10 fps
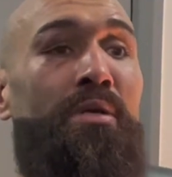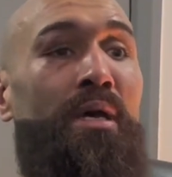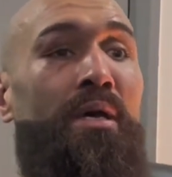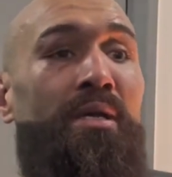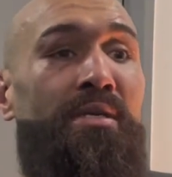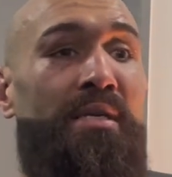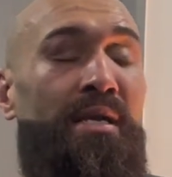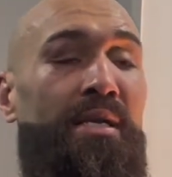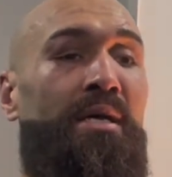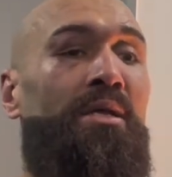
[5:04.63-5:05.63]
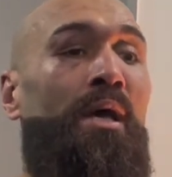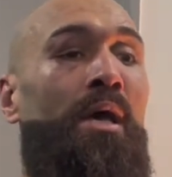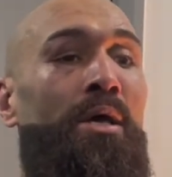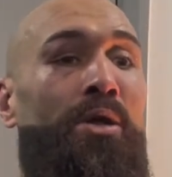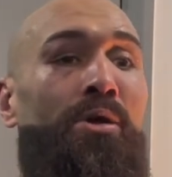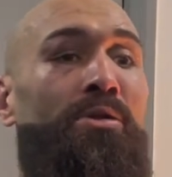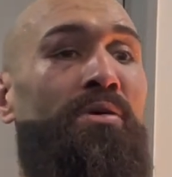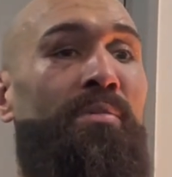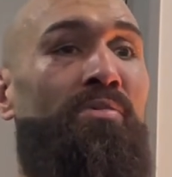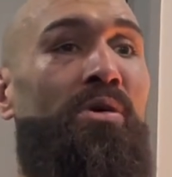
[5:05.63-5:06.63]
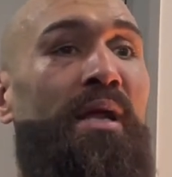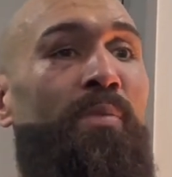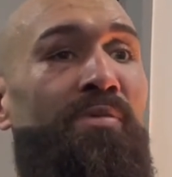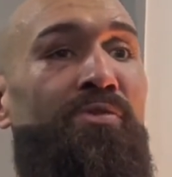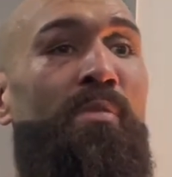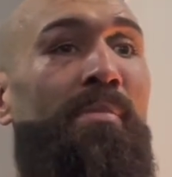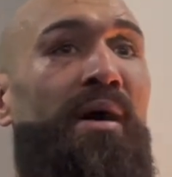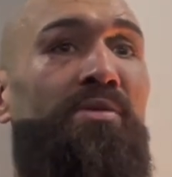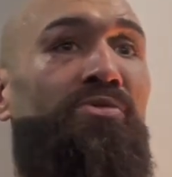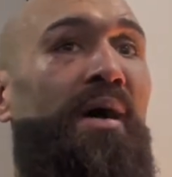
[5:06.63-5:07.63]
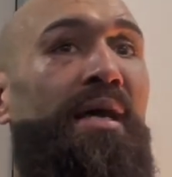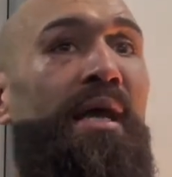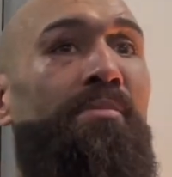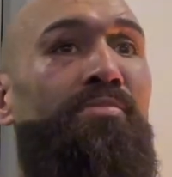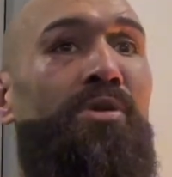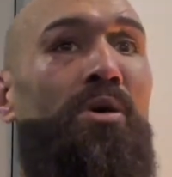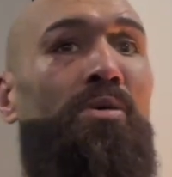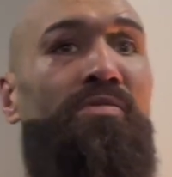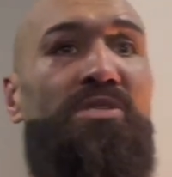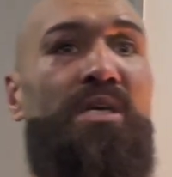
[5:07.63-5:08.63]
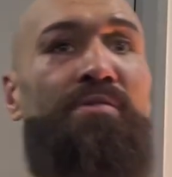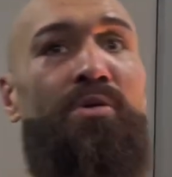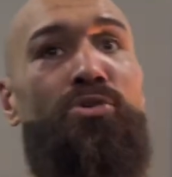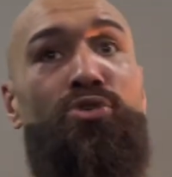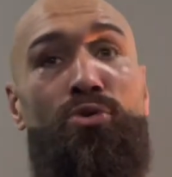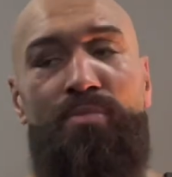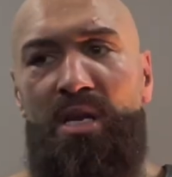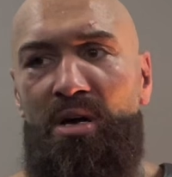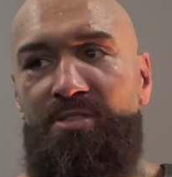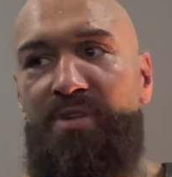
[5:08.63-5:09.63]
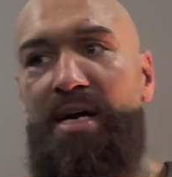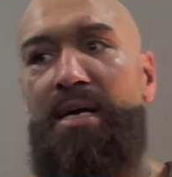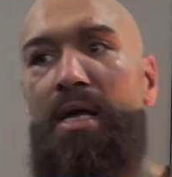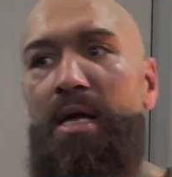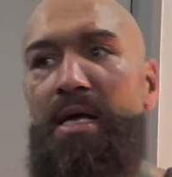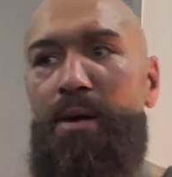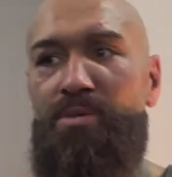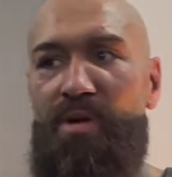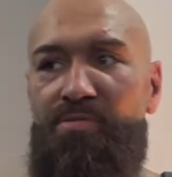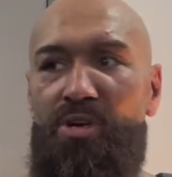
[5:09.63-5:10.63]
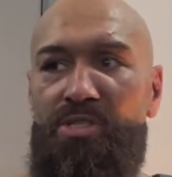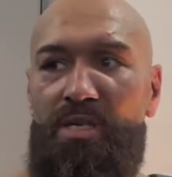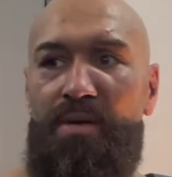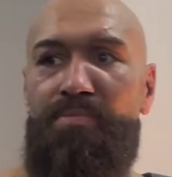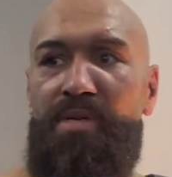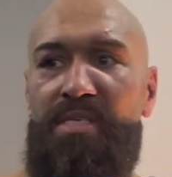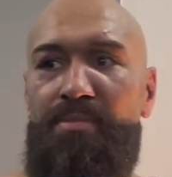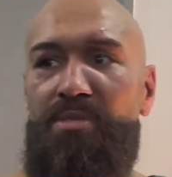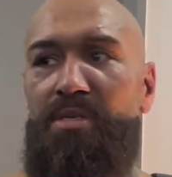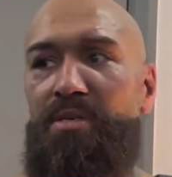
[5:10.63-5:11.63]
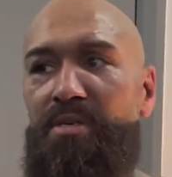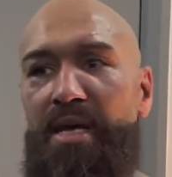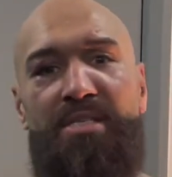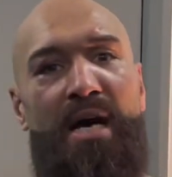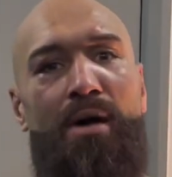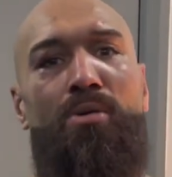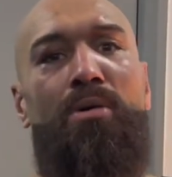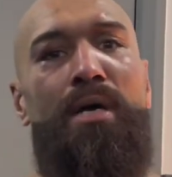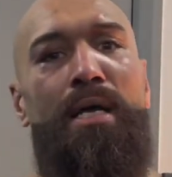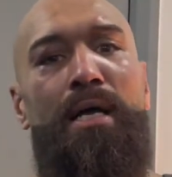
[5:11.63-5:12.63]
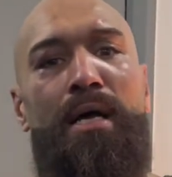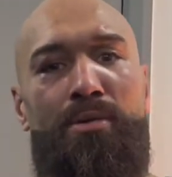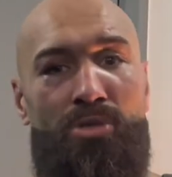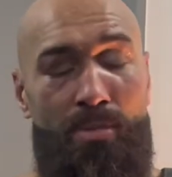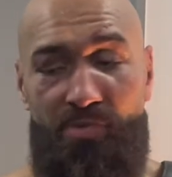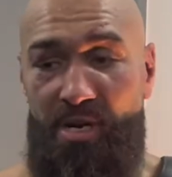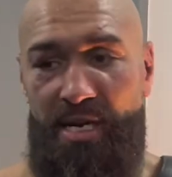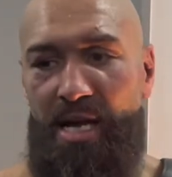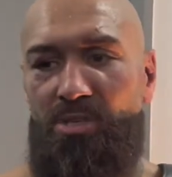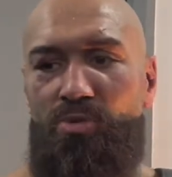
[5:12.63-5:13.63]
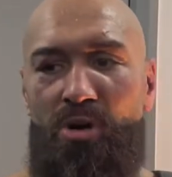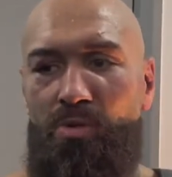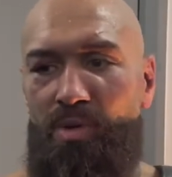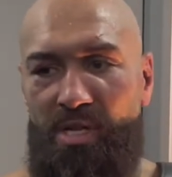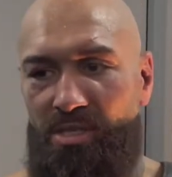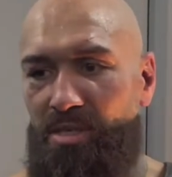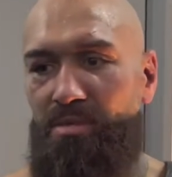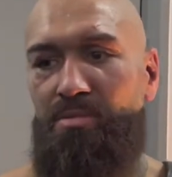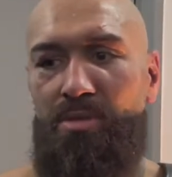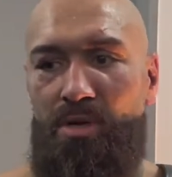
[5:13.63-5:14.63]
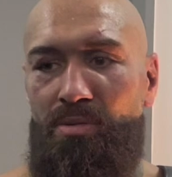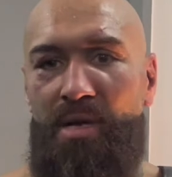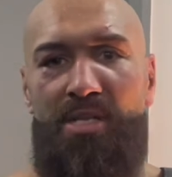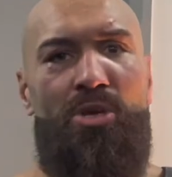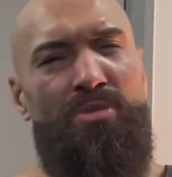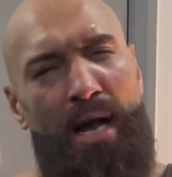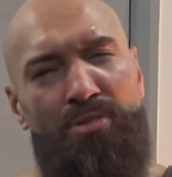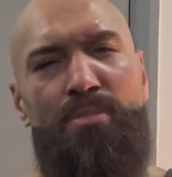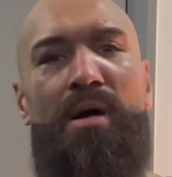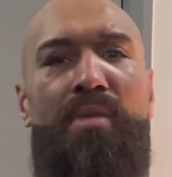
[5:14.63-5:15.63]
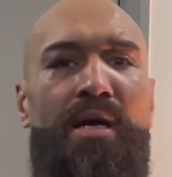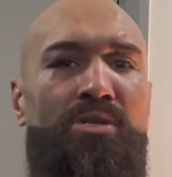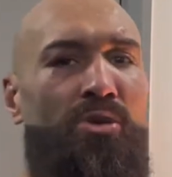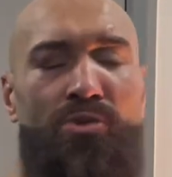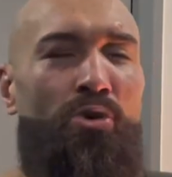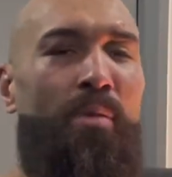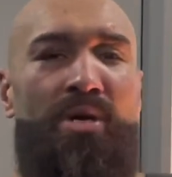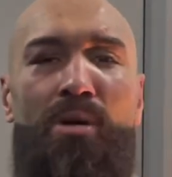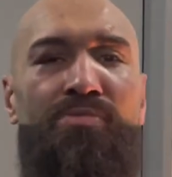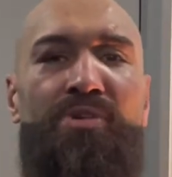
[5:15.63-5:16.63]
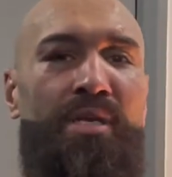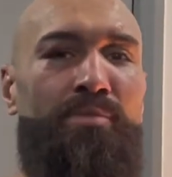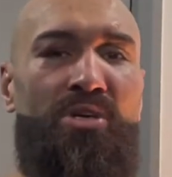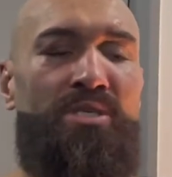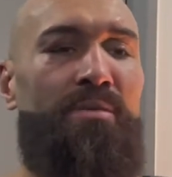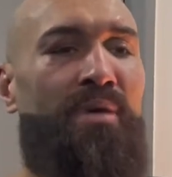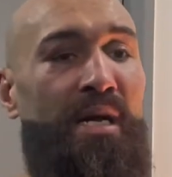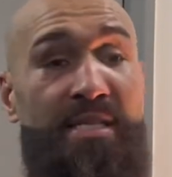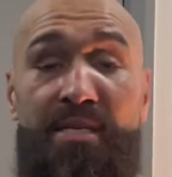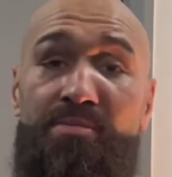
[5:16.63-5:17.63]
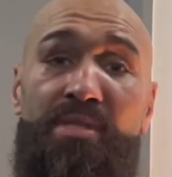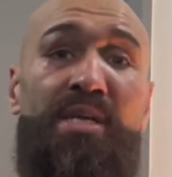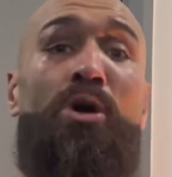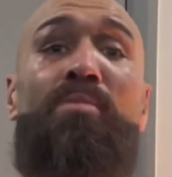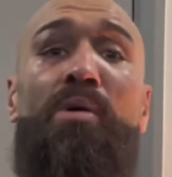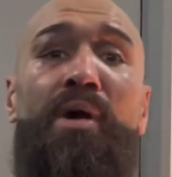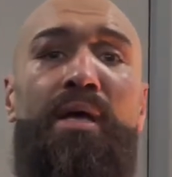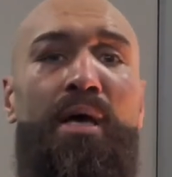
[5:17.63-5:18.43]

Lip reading: Yeah, exactly. And, you know, don't get me wrong, that went through my mind throughout camp. You know, obviously I fell short my last fight. That was my first attempt to get a title. I was confident in that as well. Wanted to, you know, had no doubts in my mind. You got to be confident in boxing, but it didn't go my way.